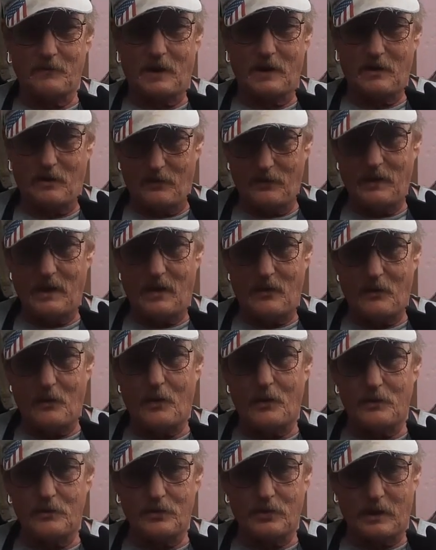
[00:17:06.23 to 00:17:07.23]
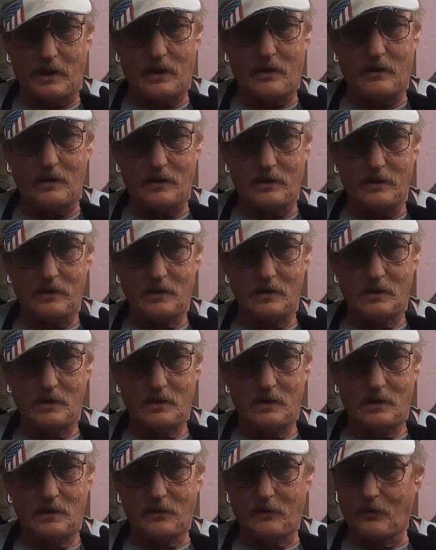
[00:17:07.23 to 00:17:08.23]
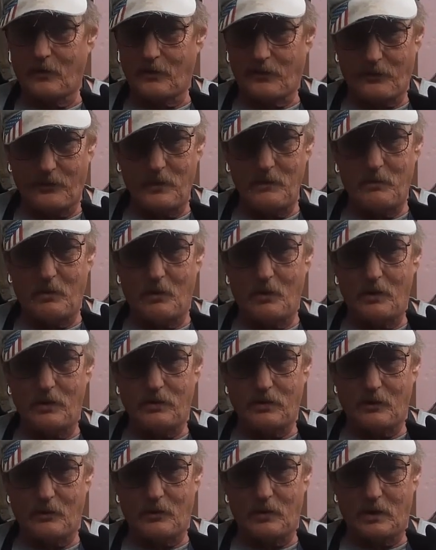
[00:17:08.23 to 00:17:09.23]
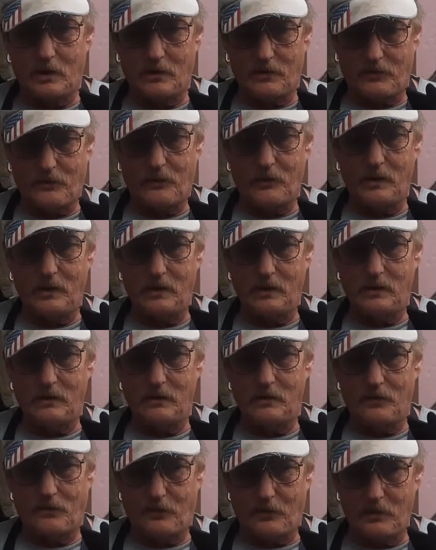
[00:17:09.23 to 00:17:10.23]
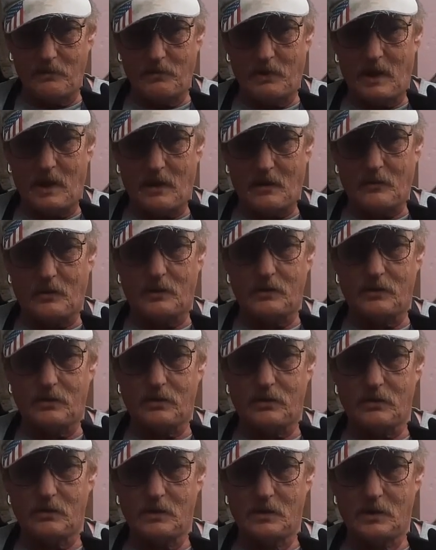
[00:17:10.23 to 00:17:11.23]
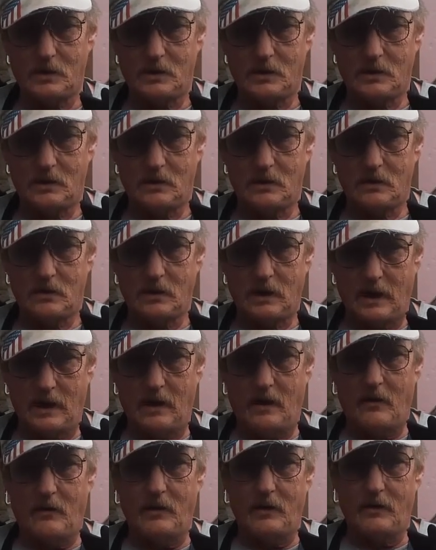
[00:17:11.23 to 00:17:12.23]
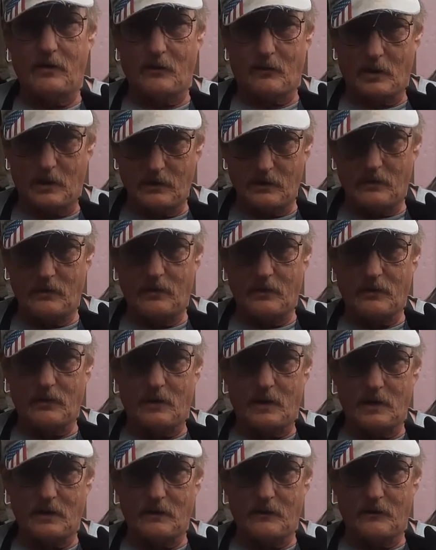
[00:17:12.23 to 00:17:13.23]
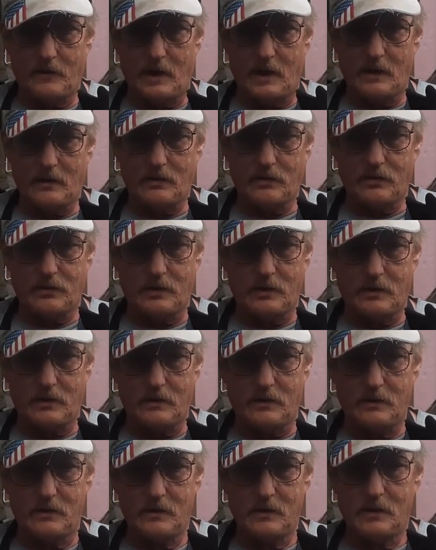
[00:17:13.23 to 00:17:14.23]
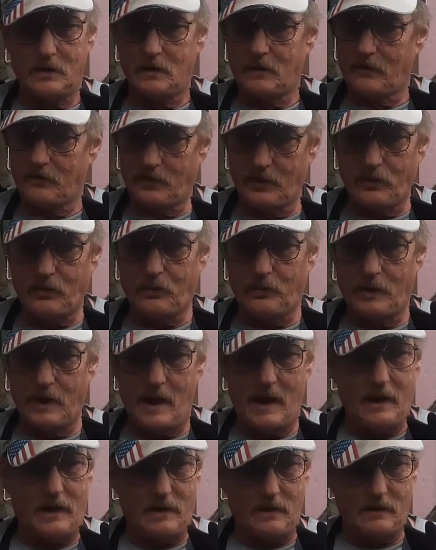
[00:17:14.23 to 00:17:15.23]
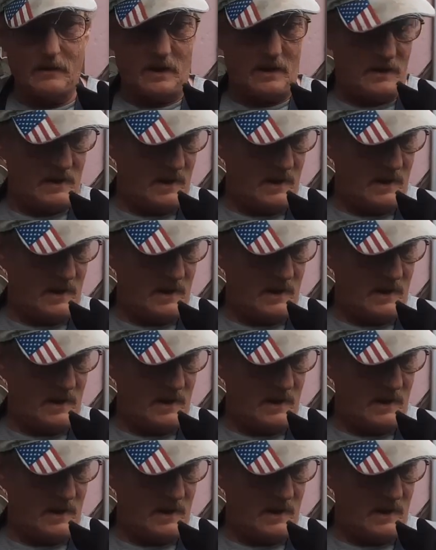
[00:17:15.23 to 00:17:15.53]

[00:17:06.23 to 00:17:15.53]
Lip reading: I know the other one was Harry. There were three boys that were three black ones. Harry, the one that looked like the Rex, and this one had a